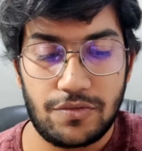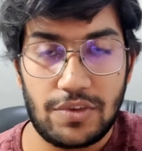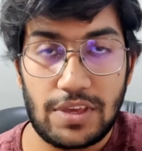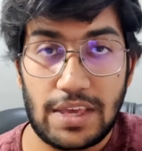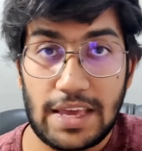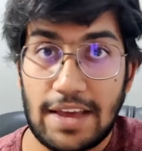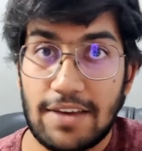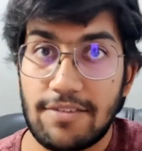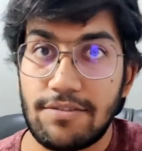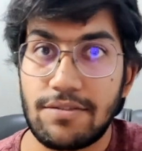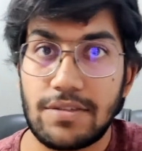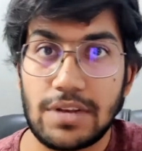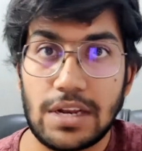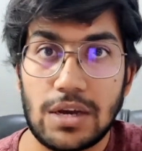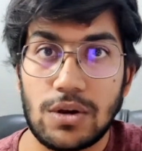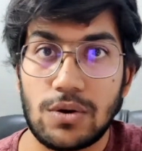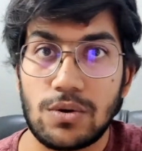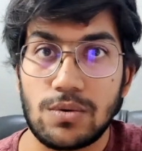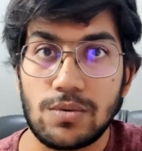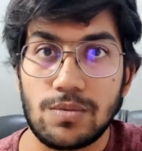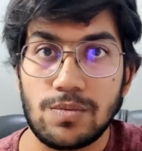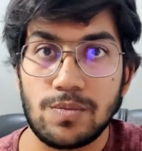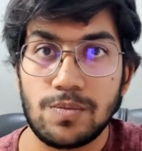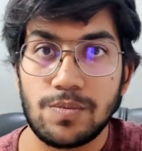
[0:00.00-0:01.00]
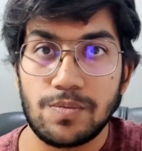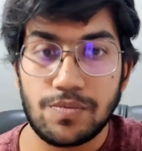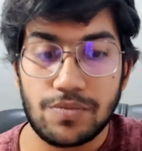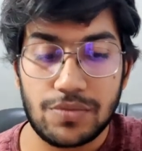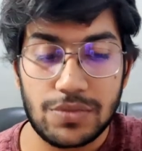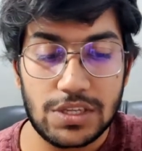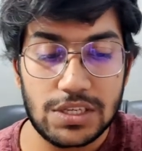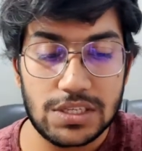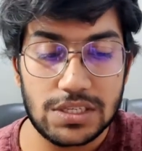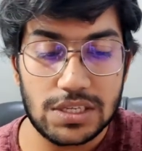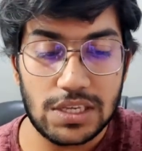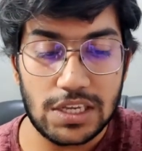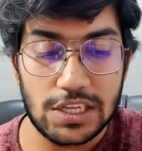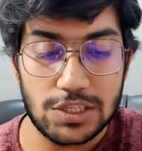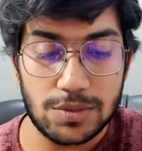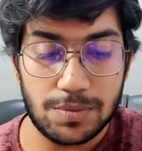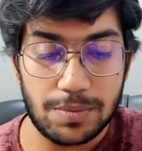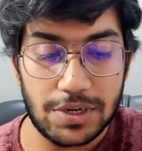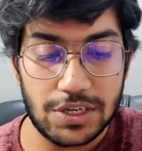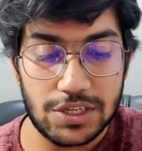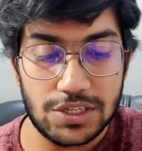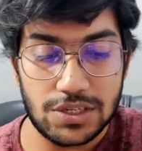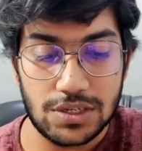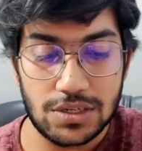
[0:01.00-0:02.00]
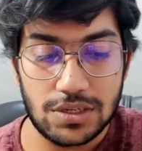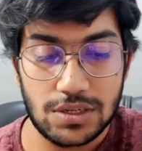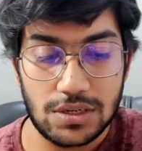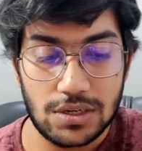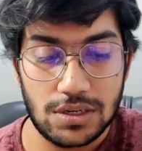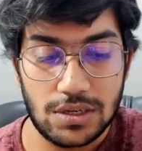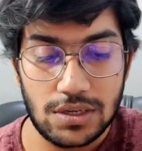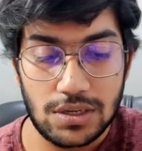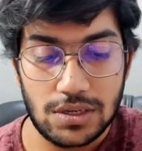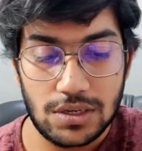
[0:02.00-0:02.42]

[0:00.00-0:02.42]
We have now this expression.